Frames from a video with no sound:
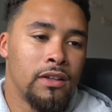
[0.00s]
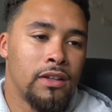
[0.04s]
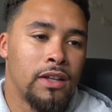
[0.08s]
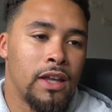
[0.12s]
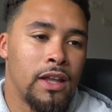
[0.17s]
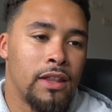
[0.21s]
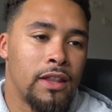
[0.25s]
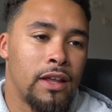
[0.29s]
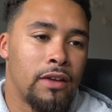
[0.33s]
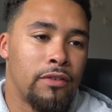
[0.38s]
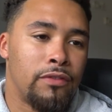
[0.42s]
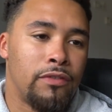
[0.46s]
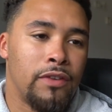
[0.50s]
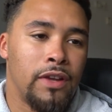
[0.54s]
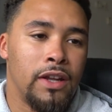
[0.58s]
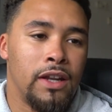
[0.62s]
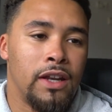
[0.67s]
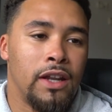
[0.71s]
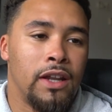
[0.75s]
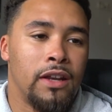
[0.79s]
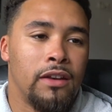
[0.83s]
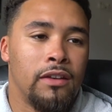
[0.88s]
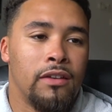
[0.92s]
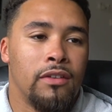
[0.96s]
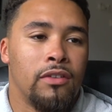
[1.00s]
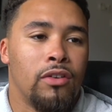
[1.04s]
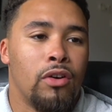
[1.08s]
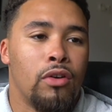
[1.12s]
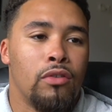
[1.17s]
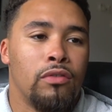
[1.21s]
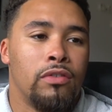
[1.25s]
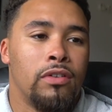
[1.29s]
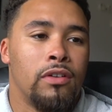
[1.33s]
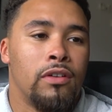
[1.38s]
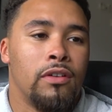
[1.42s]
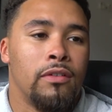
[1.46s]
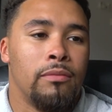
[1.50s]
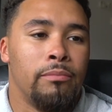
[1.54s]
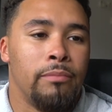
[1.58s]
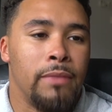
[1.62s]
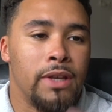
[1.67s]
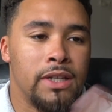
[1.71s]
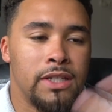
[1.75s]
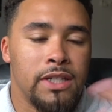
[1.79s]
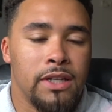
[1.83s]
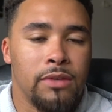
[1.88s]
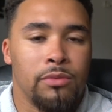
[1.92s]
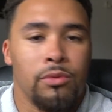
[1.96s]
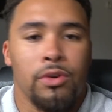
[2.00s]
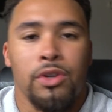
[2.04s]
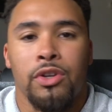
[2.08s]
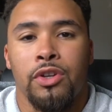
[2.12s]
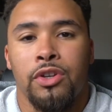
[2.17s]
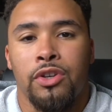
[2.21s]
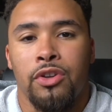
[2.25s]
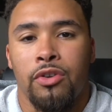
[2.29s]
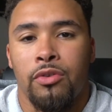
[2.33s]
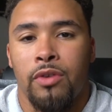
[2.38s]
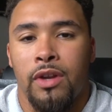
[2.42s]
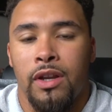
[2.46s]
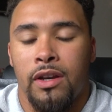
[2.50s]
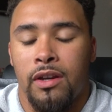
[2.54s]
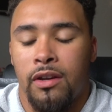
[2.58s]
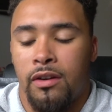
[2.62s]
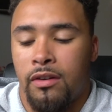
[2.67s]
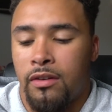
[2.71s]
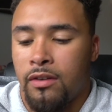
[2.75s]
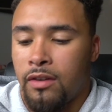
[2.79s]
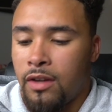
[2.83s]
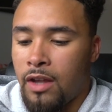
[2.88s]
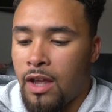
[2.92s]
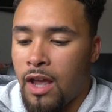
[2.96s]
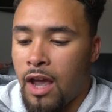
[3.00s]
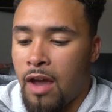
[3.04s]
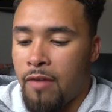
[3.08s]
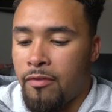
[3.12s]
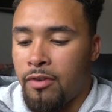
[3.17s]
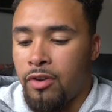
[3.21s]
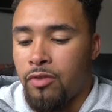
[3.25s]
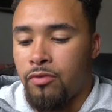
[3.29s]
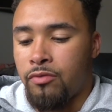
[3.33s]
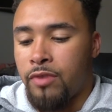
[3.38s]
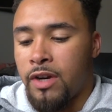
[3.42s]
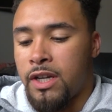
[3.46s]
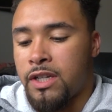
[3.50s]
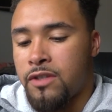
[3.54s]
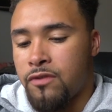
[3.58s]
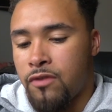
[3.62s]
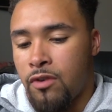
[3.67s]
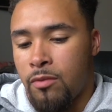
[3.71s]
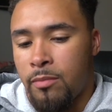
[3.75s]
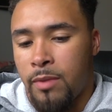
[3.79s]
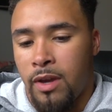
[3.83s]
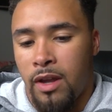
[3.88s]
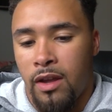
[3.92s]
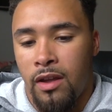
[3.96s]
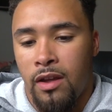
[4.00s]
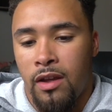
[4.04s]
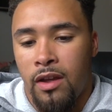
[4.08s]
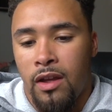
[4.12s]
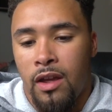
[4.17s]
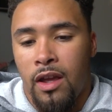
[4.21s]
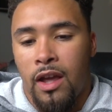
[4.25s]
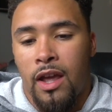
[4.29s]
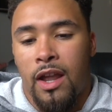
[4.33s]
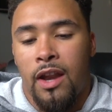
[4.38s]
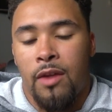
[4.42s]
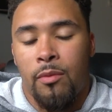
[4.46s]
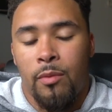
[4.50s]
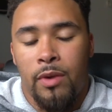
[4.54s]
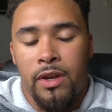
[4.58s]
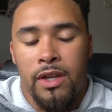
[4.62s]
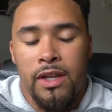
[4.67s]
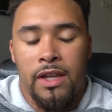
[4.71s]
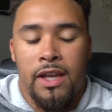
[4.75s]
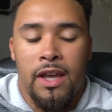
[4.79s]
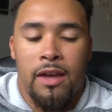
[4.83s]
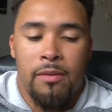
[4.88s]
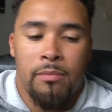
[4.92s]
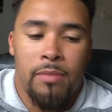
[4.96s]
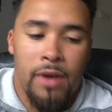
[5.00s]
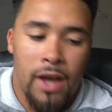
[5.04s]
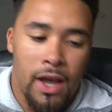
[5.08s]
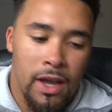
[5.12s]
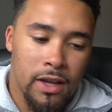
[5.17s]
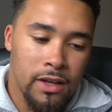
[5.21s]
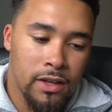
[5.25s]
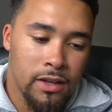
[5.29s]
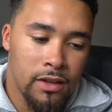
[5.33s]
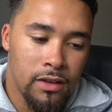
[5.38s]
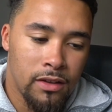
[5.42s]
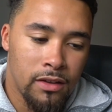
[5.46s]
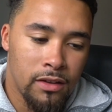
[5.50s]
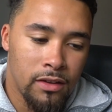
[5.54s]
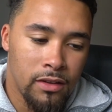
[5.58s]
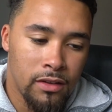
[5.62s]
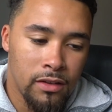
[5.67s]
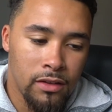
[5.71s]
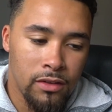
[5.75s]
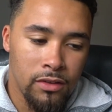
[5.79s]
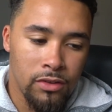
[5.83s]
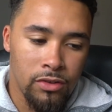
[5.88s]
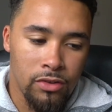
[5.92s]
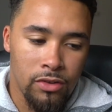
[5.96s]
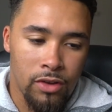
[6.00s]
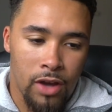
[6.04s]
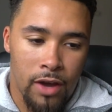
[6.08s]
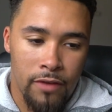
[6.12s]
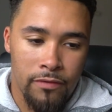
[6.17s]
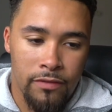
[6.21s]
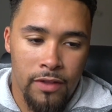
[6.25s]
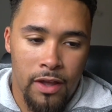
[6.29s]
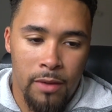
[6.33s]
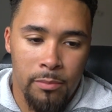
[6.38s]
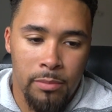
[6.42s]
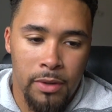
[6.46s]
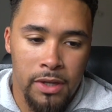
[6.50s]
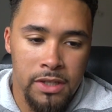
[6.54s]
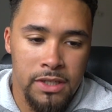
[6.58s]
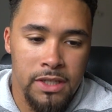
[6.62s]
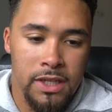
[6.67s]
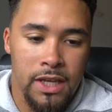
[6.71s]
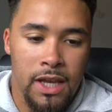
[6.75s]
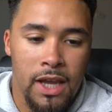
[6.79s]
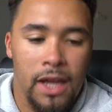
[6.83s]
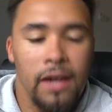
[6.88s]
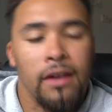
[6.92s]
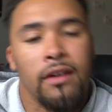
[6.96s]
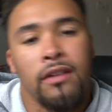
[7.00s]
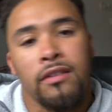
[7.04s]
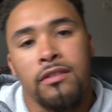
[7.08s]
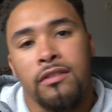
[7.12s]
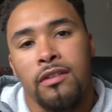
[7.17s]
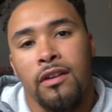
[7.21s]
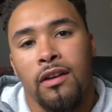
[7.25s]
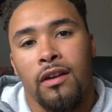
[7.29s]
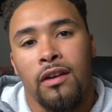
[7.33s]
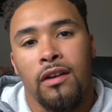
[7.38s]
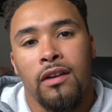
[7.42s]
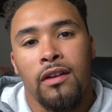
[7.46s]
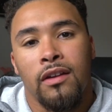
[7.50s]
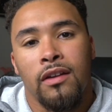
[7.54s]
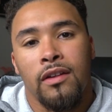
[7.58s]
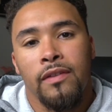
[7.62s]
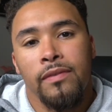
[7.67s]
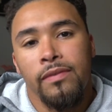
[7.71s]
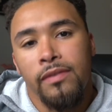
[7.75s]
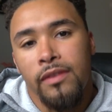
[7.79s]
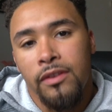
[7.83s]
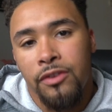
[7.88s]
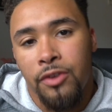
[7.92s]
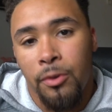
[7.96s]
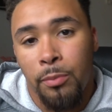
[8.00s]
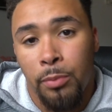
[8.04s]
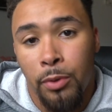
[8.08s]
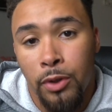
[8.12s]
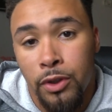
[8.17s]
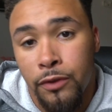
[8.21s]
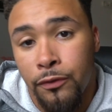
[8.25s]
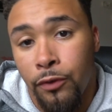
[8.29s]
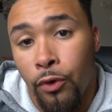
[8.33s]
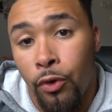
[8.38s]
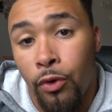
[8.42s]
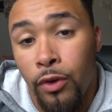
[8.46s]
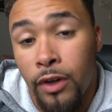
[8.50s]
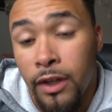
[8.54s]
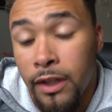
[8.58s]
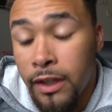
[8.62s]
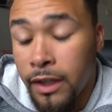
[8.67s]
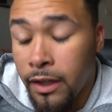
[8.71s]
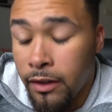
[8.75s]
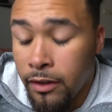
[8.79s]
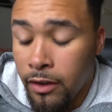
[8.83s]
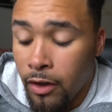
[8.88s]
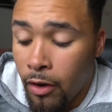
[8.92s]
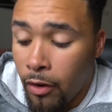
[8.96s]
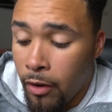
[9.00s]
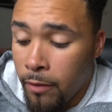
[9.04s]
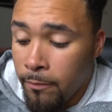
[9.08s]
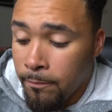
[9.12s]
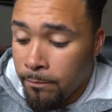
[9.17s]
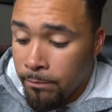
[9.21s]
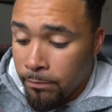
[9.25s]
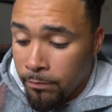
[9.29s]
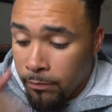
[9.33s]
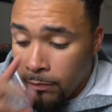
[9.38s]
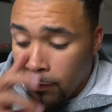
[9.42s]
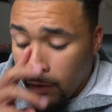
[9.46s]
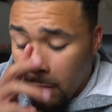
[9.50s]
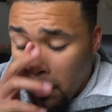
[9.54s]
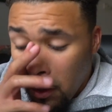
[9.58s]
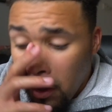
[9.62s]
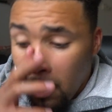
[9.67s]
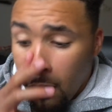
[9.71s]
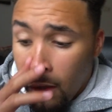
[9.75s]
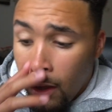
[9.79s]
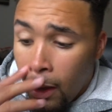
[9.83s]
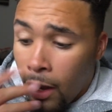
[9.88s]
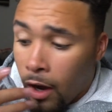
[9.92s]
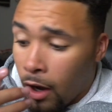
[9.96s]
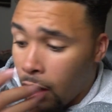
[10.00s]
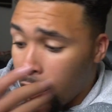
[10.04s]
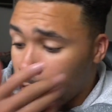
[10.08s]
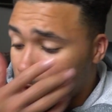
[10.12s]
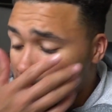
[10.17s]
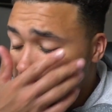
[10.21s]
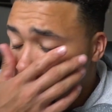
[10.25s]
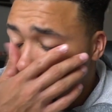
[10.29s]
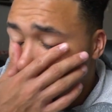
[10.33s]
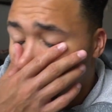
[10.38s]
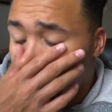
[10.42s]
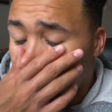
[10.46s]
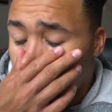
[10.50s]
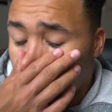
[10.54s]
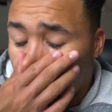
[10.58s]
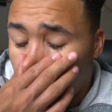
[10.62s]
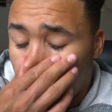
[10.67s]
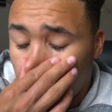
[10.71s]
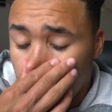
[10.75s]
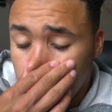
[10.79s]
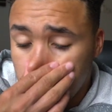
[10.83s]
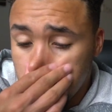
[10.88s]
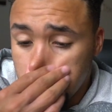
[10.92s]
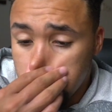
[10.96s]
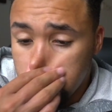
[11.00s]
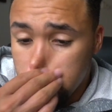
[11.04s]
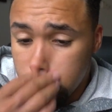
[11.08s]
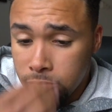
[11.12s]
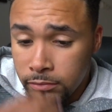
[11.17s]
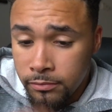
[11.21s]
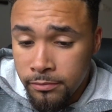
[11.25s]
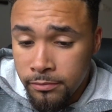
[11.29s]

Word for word: get that feeling of missing what you're doing and having a rest from it. And then when you get back, you have that buzz again to to push forward and keep going. I also um,